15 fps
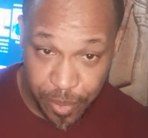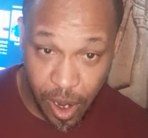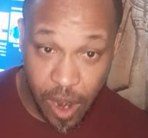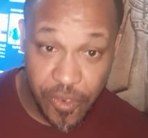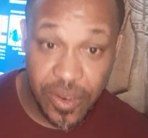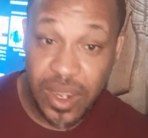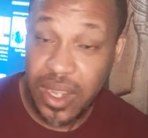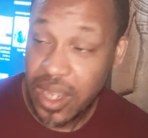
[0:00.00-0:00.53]

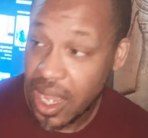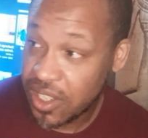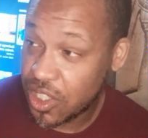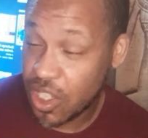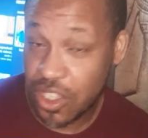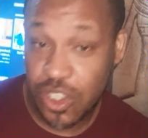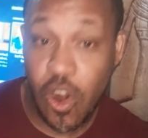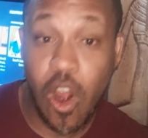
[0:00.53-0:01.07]
birth and
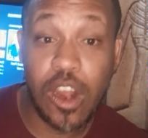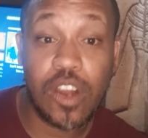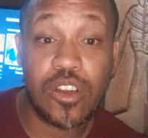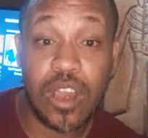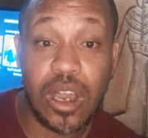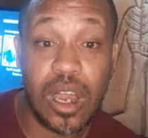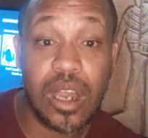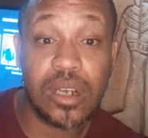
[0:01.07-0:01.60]
to start.
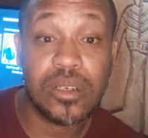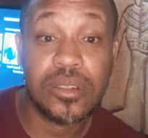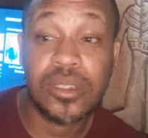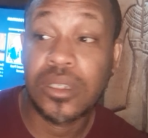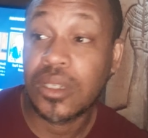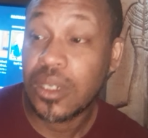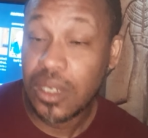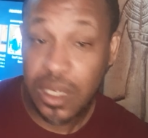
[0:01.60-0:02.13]
Uh,
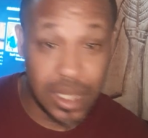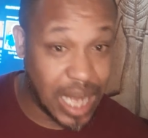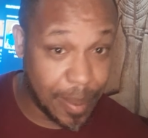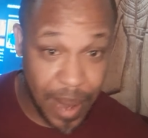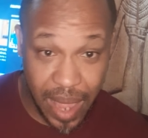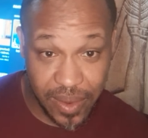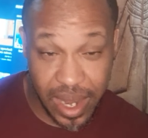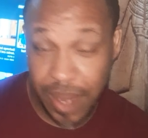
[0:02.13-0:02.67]
not
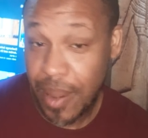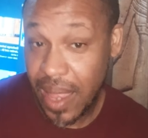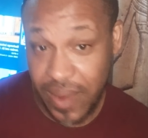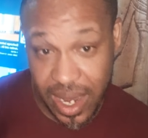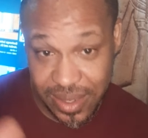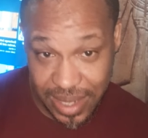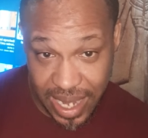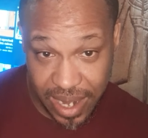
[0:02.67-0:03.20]
pollinate.
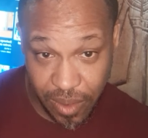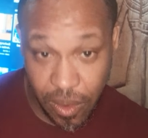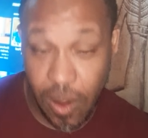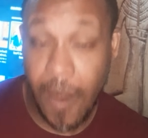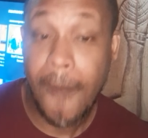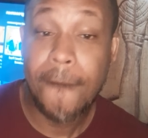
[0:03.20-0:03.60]
pollinate later on,